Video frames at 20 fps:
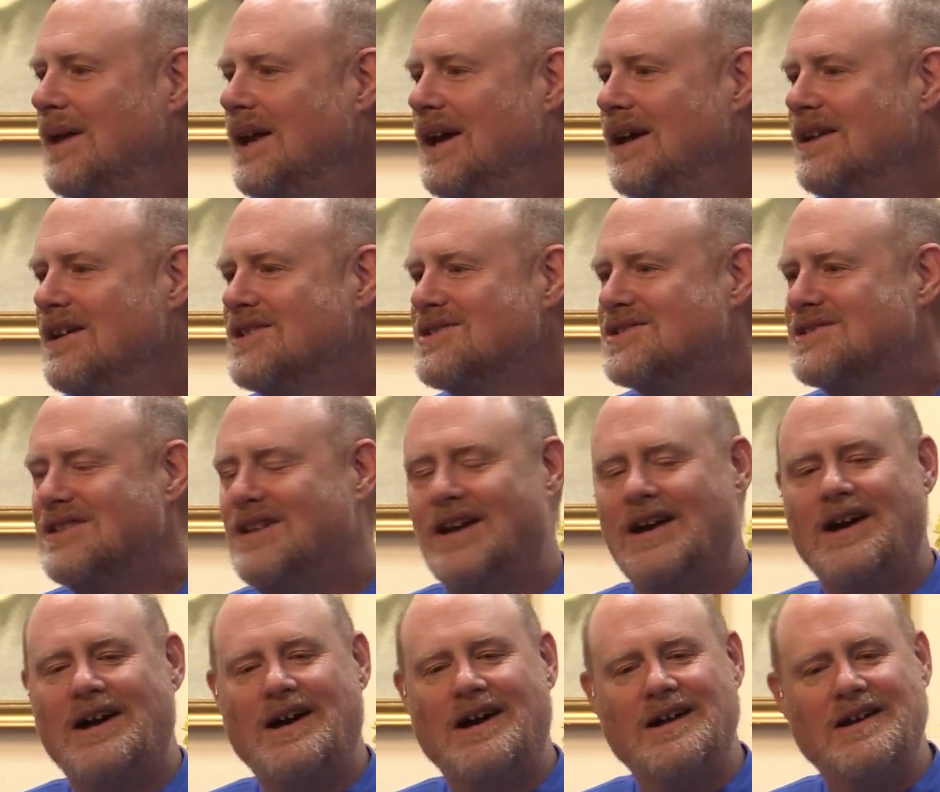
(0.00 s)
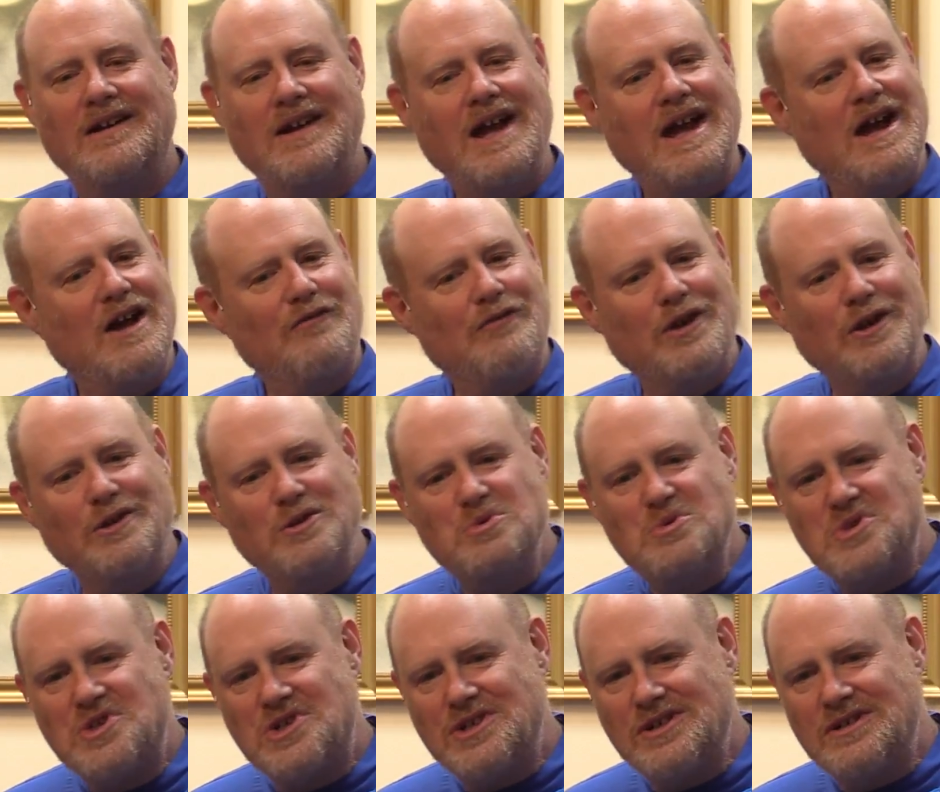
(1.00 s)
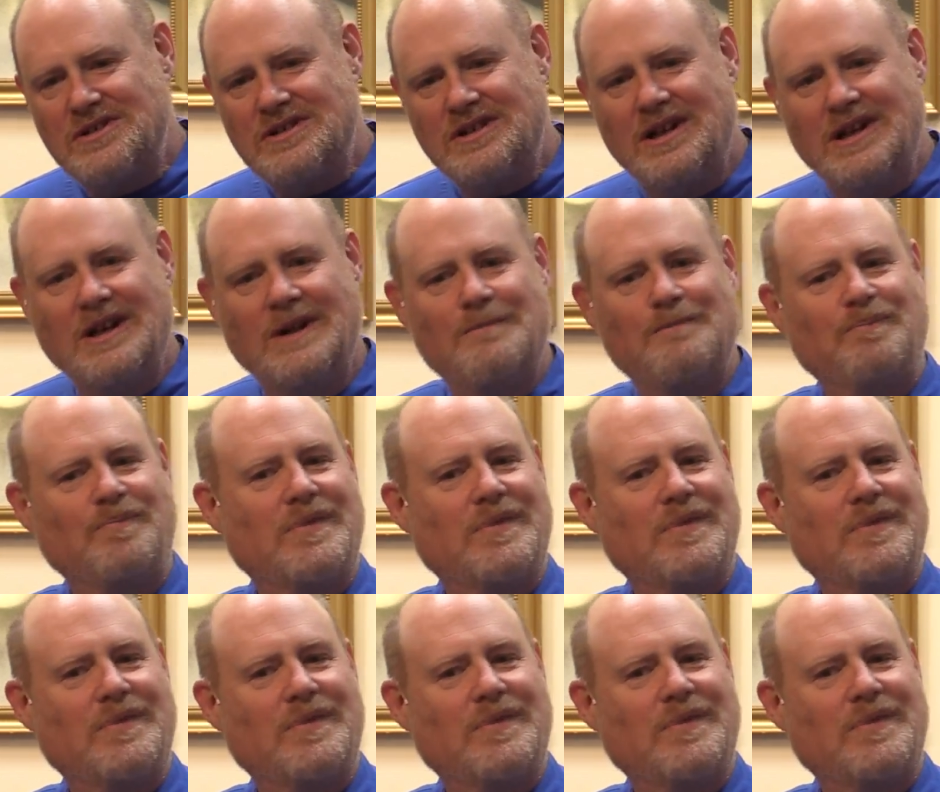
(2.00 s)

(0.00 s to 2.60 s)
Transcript: And it's an evolution.